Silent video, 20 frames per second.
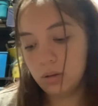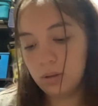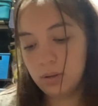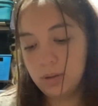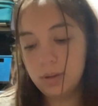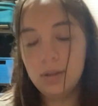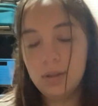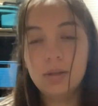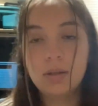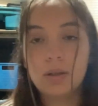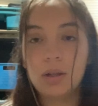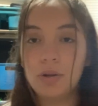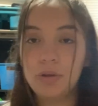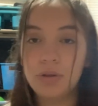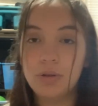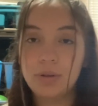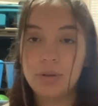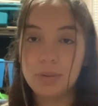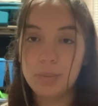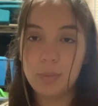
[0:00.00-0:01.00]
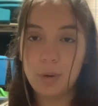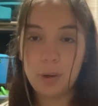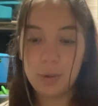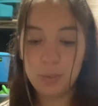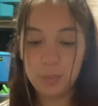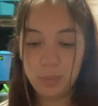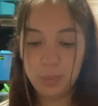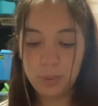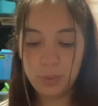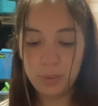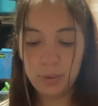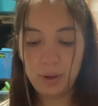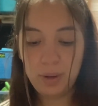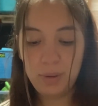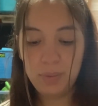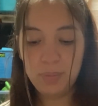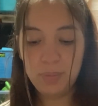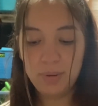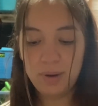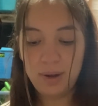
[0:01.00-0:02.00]
such a smart boy, but
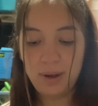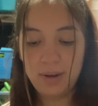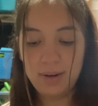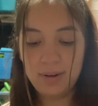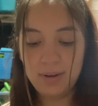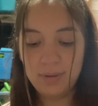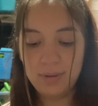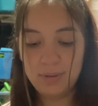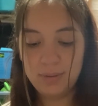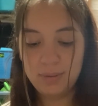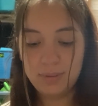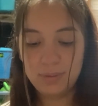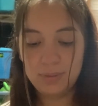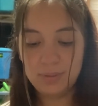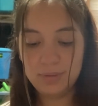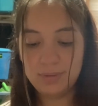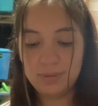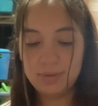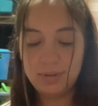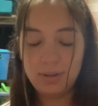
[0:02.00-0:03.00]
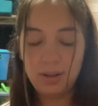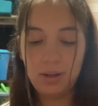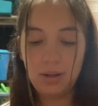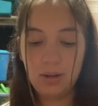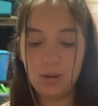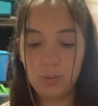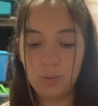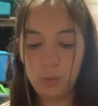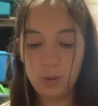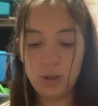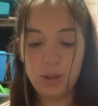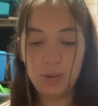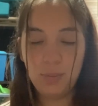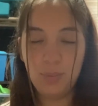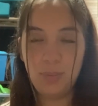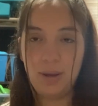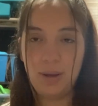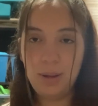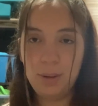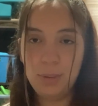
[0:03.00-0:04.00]
I know like with a
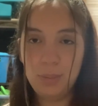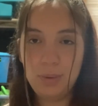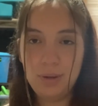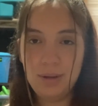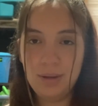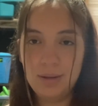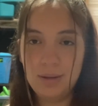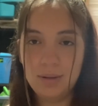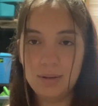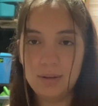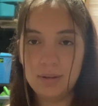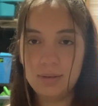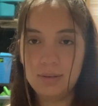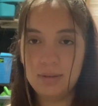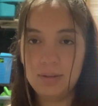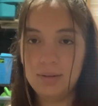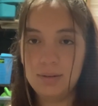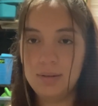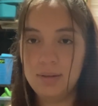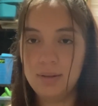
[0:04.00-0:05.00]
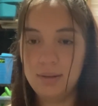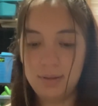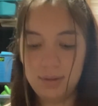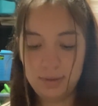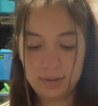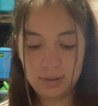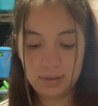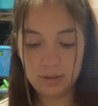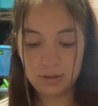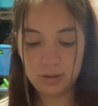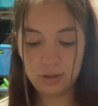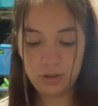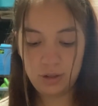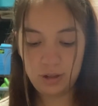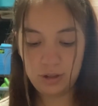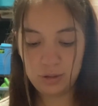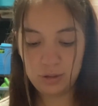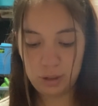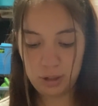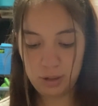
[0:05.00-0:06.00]
baby, it's gonna change
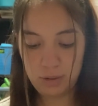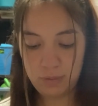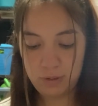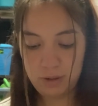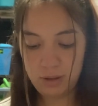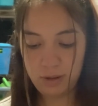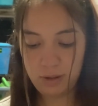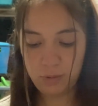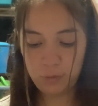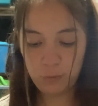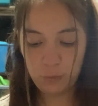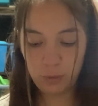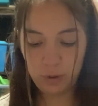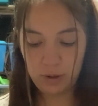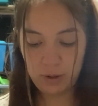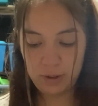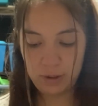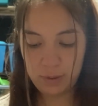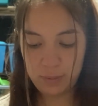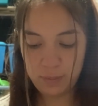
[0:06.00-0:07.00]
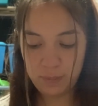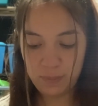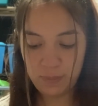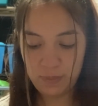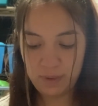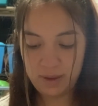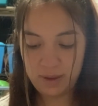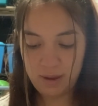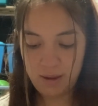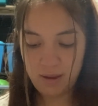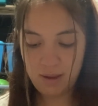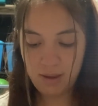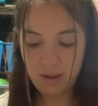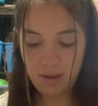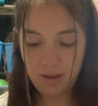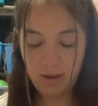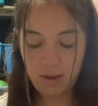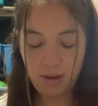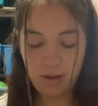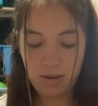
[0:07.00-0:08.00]
everything for him.
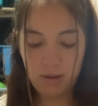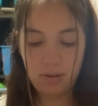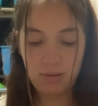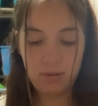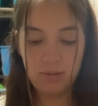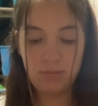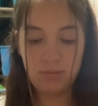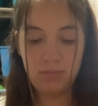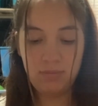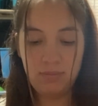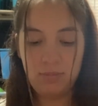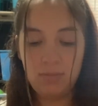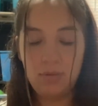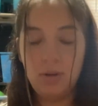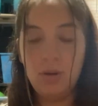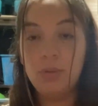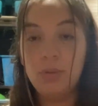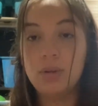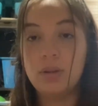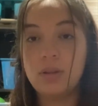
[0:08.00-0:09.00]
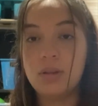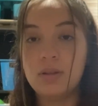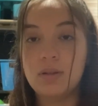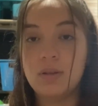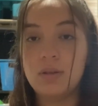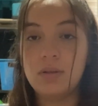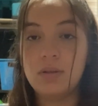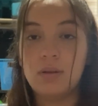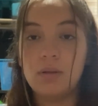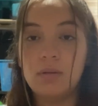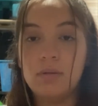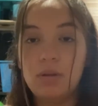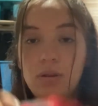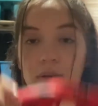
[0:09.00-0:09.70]
Oh look, this is so cute.